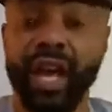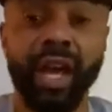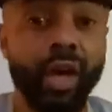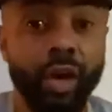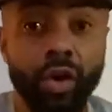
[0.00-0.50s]

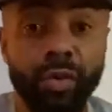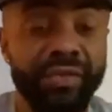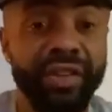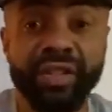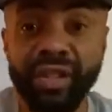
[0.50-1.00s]
hell
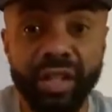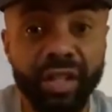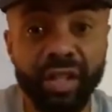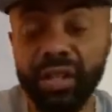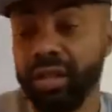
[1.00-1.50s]

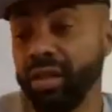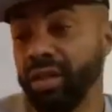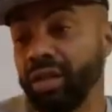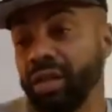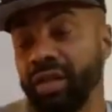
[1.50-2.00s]
physically
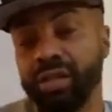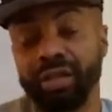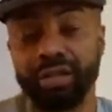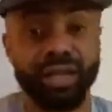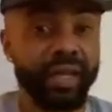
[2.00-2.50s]

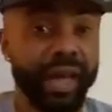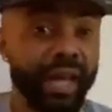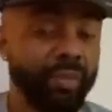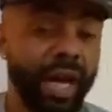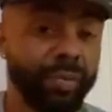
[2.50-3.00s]
to
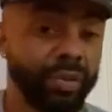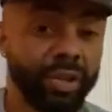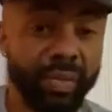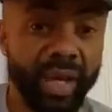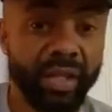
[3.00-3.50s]
gain my
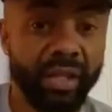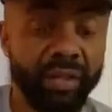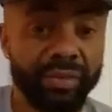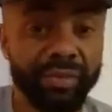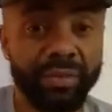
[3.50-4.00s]

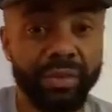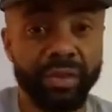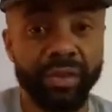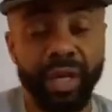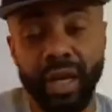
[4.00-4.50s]
perspective.
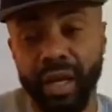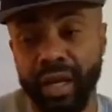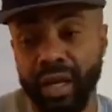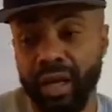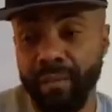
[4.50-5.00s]

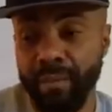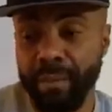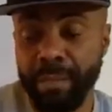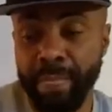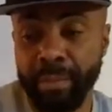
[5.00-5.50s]
And
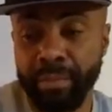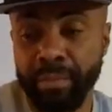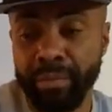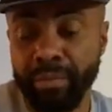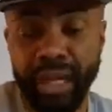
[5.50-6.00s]

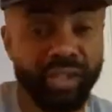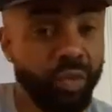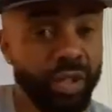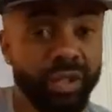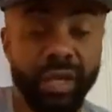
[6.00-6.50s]
that's
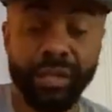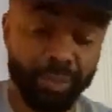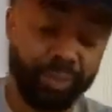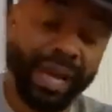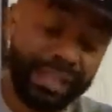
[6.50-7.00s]

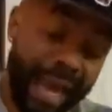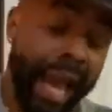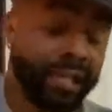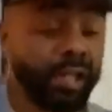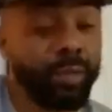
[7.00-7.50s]
that's
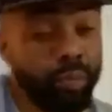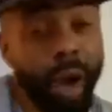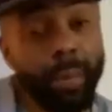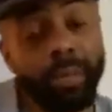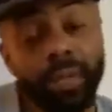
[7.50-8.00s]
actually
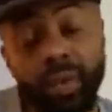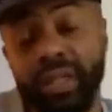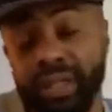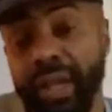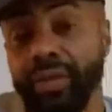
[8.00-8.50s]
probably
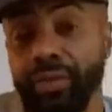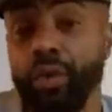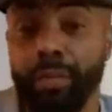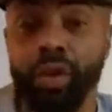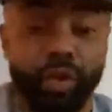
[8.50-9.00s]
what it takes
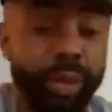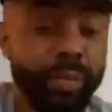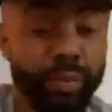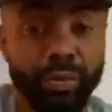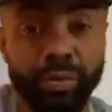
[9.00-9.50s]
for most
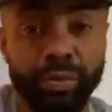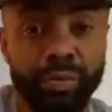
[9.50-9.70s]
people.